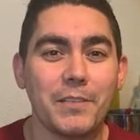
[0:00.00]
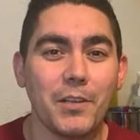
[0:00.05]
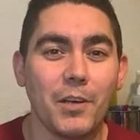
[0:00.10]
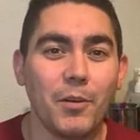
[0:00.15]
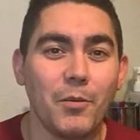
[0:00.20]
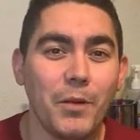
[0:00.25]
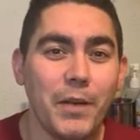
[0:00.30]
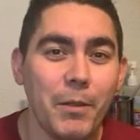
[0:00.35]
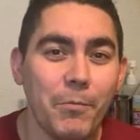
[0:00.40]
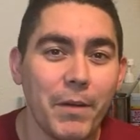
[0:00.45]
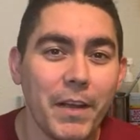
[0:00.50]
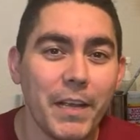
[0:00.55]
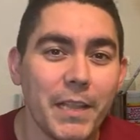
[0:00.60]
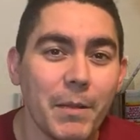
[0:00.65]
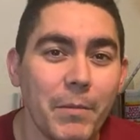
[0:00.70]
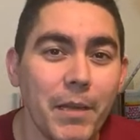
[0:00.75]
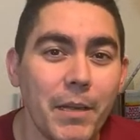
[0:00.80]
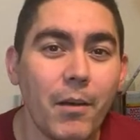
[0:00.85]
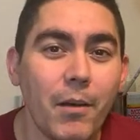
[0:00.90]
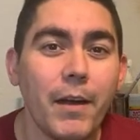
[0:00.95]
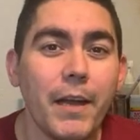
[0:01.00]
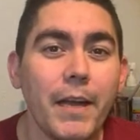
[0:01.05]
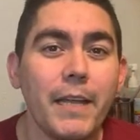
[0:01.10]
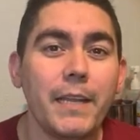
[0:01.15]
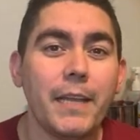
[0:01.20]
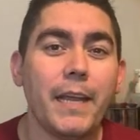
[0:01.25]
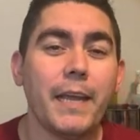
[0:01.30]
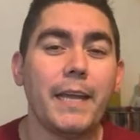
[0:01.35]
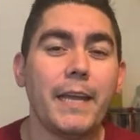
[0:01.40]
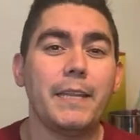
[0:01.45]
So anyway, let me go
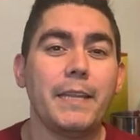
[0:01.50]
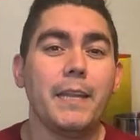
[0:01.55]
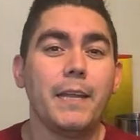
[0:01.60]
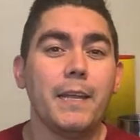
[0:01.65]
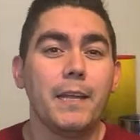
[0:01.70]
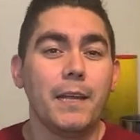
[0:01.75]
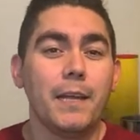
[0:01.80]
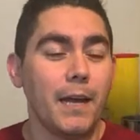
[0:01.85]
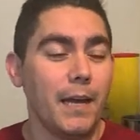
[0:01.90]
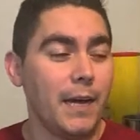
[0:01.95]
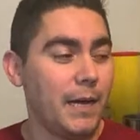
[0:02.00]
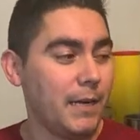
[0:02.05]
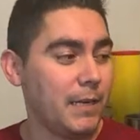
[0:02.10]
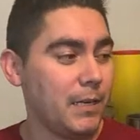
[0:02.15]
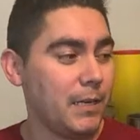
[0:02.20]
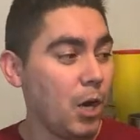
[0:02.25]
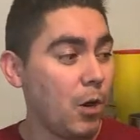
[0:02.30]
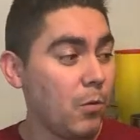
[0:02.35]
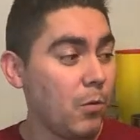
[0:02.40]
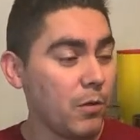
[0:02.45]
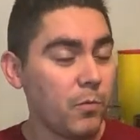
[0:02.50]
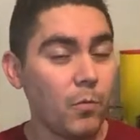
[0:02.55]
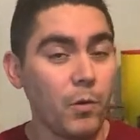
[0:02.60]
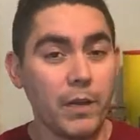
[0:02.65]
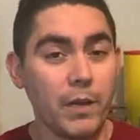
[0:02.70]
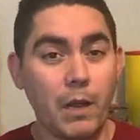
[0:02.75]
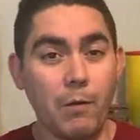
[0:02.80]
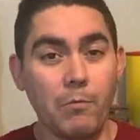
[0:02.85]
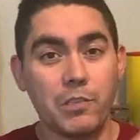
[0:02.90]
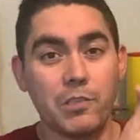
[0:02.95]
ahead and go with
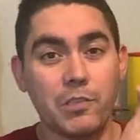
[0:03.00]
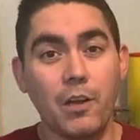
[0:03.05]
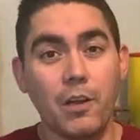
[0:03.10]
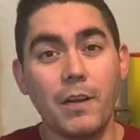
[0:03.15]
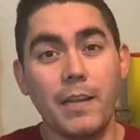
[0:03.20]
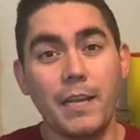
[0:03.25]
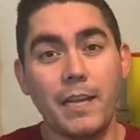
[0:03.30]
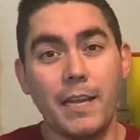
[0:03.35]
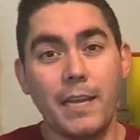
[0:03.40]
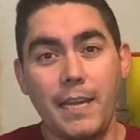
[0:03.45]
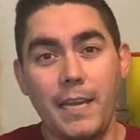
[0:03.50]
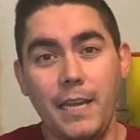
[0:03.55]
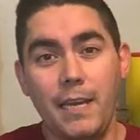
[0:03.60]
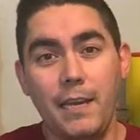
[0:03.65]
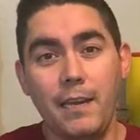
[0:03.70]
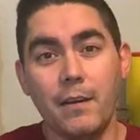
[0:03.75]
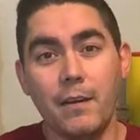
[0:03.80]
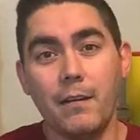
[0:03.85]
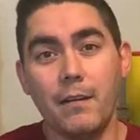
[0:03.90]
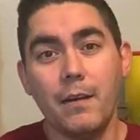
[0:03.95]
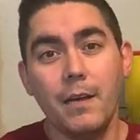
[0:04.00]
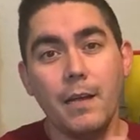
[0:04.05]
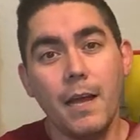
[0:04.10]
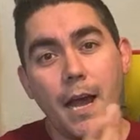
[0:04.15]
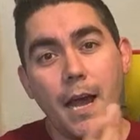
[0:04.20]
what I was starting here.